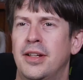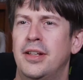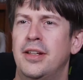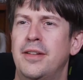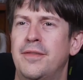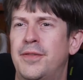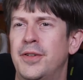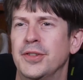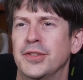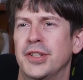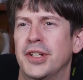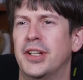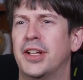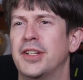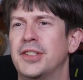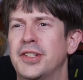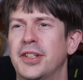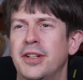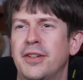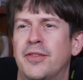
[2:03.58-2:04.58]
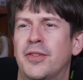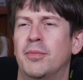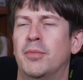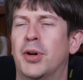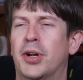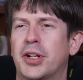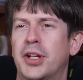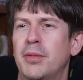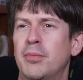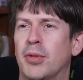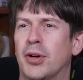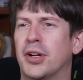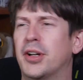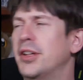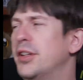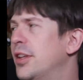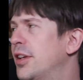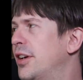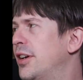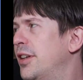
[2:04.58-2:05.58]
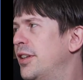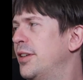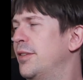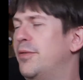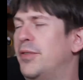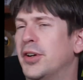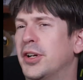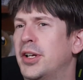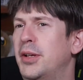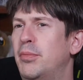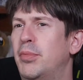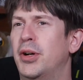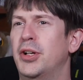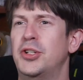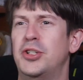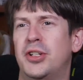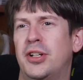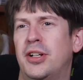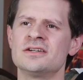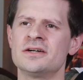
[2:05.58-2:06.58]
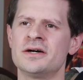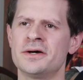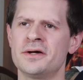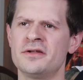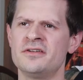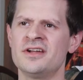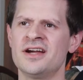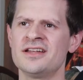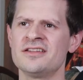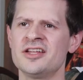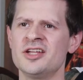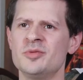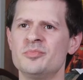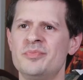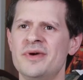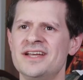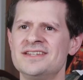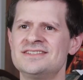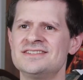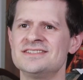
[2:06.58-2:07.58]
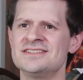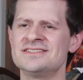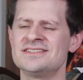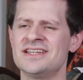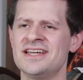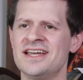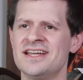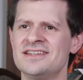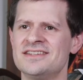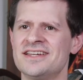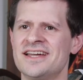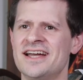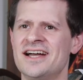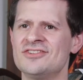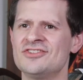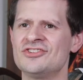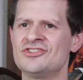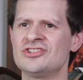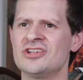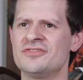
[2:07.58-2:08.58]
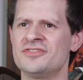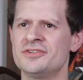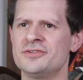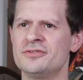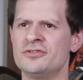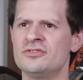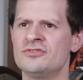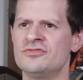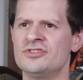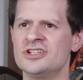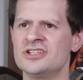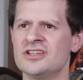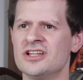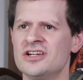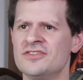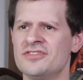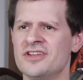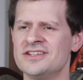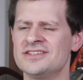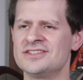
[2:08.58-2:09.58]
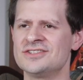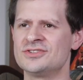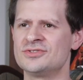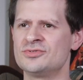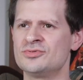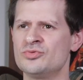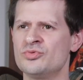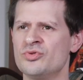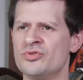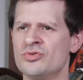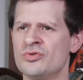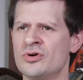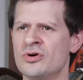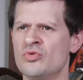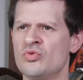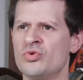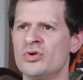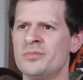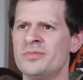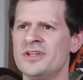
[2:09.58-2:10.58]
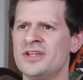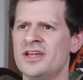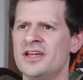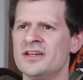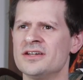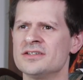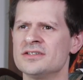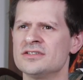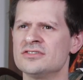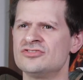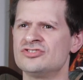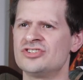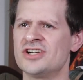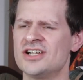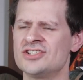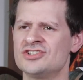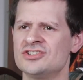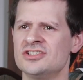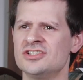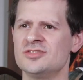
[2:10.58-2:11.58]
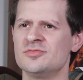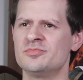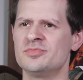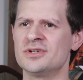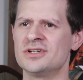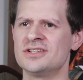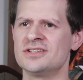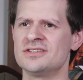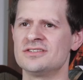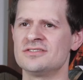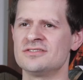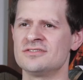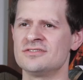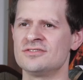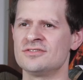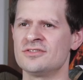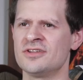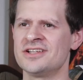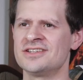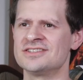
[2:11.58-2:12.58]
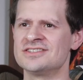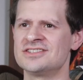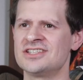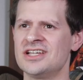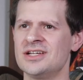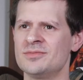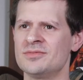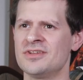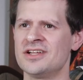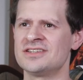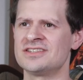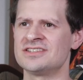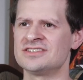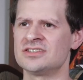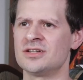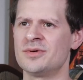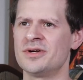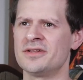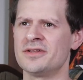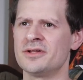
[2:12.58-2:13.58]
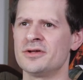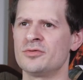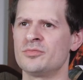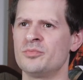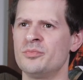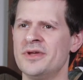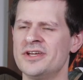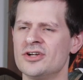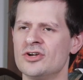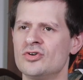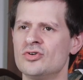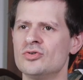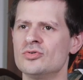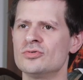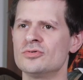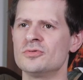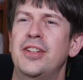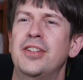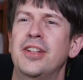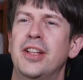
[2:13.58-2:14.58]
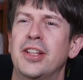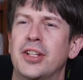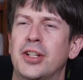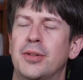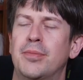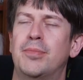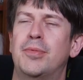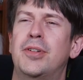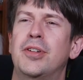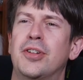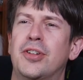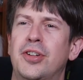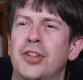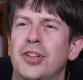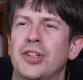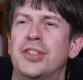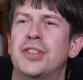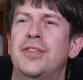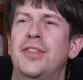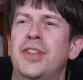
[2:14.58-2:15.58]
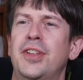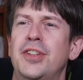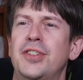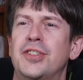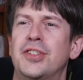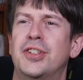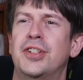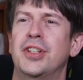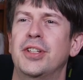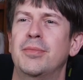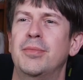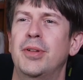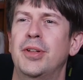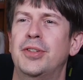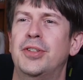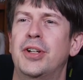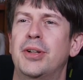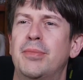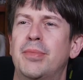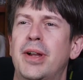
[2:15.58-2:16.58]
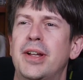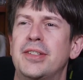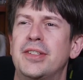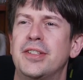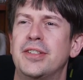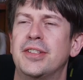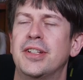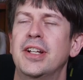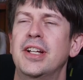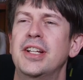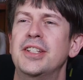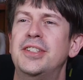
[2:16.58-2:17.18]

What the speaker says: It feels like something from Marky Mark and the Funky Bunch. Annihilating bases and towns and stuff in real life like this would be a tragedy, but like in this game, like somehow like make it cool. not like you're killing civilians, you're killing military bases.